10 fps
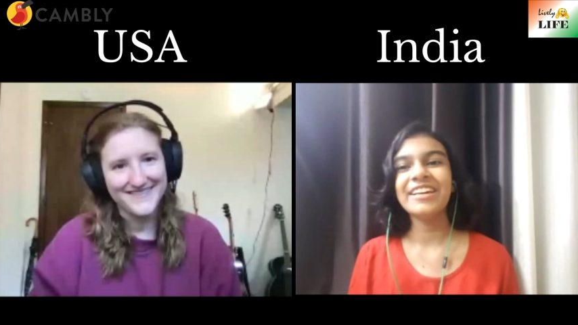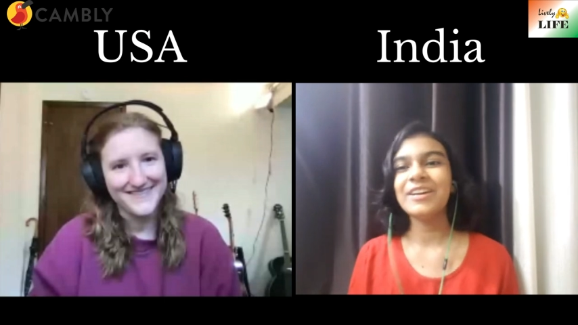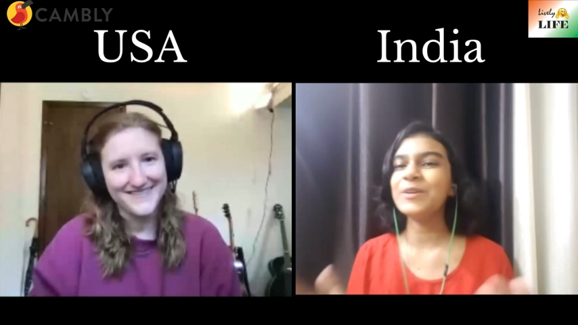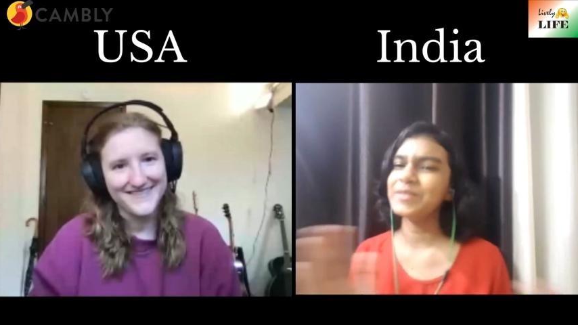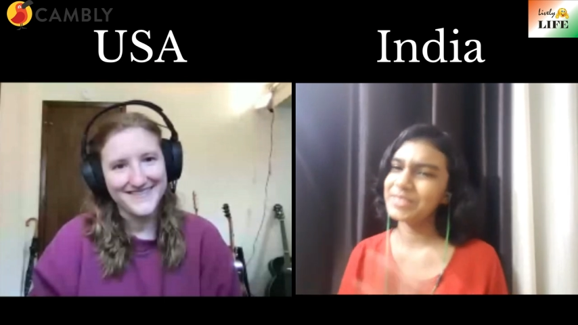
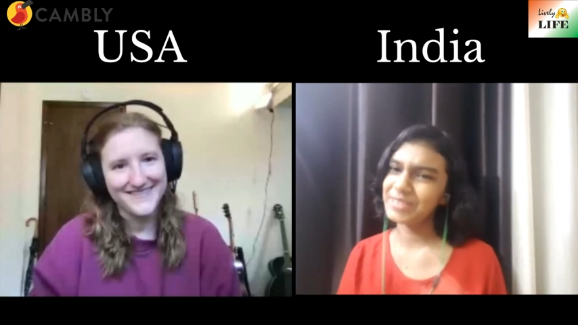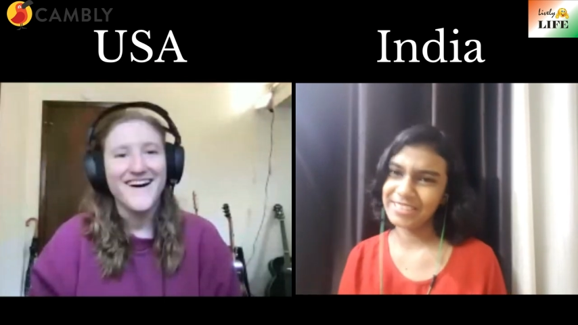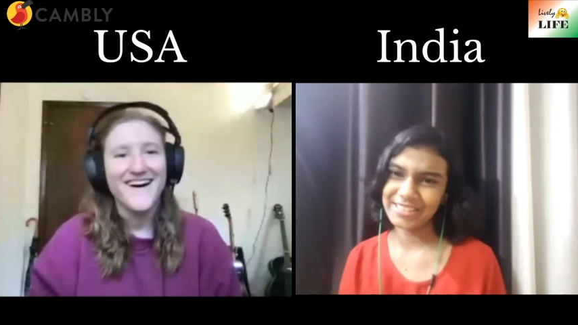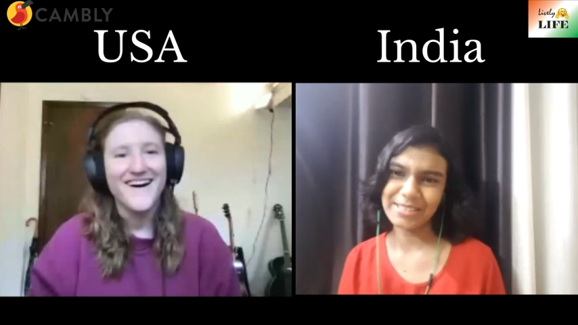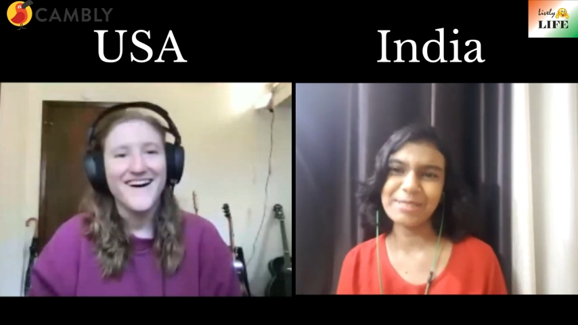Speaker 1: who
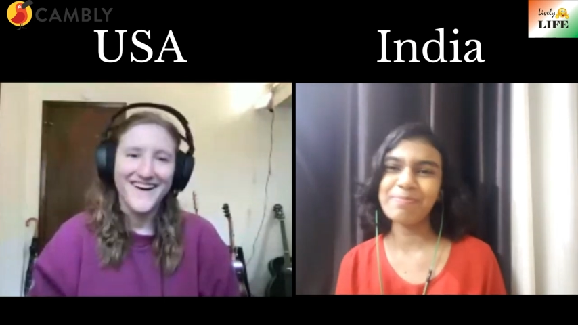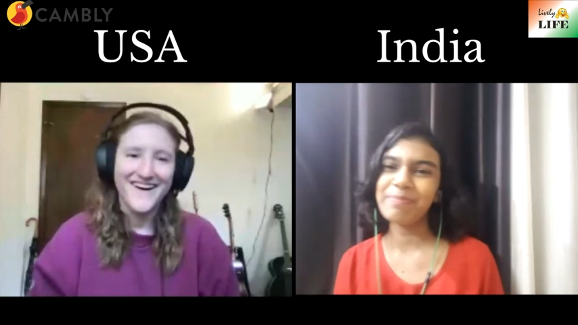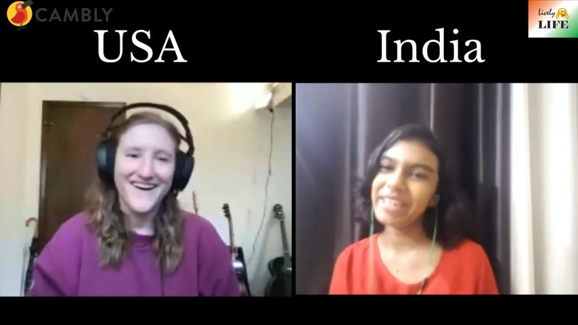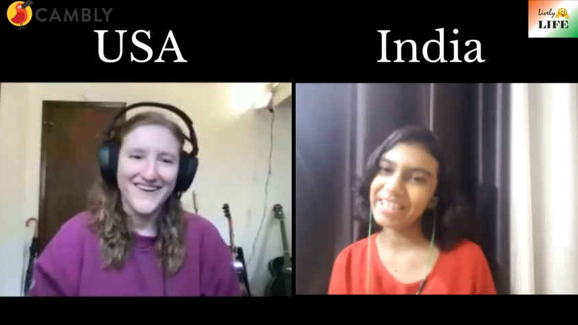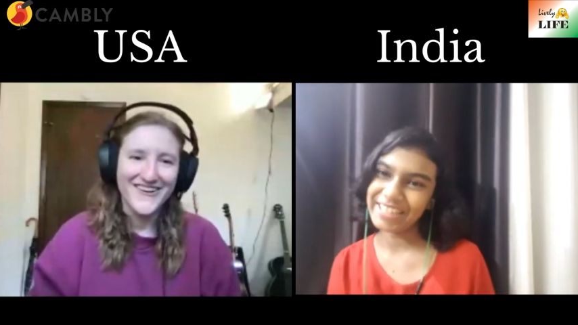doesn't
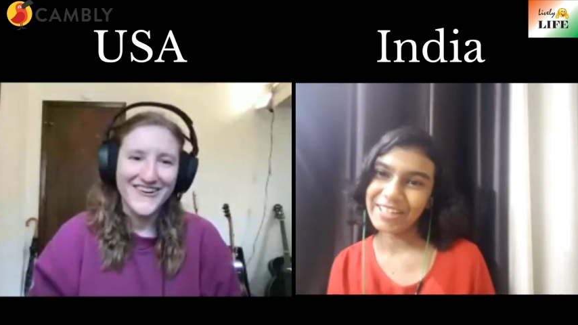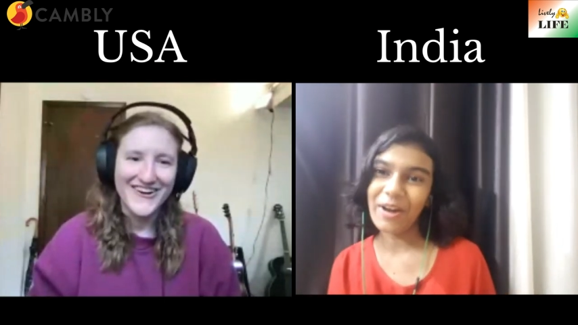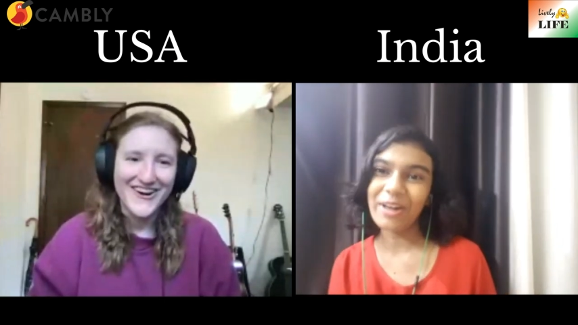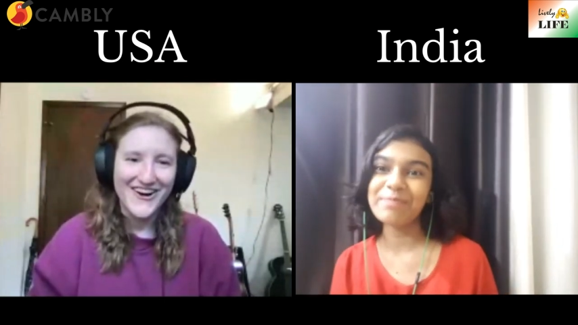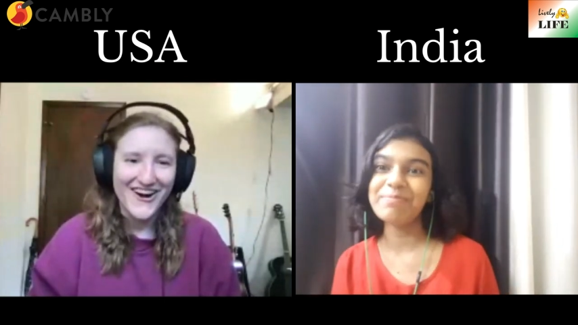speak a
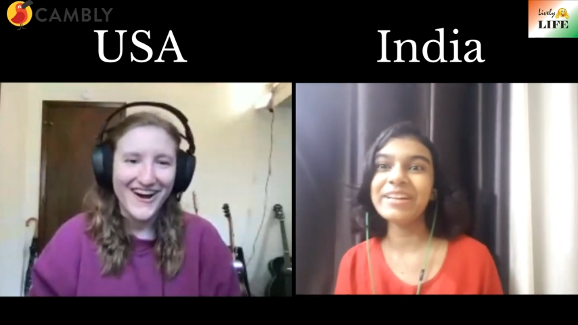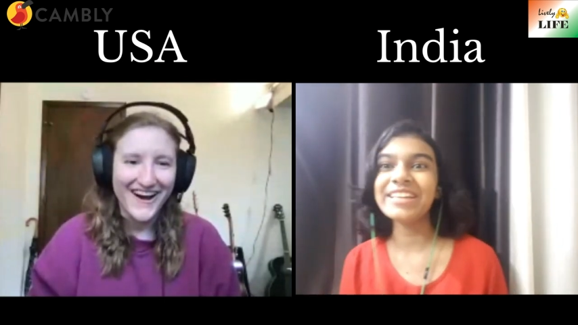lot. But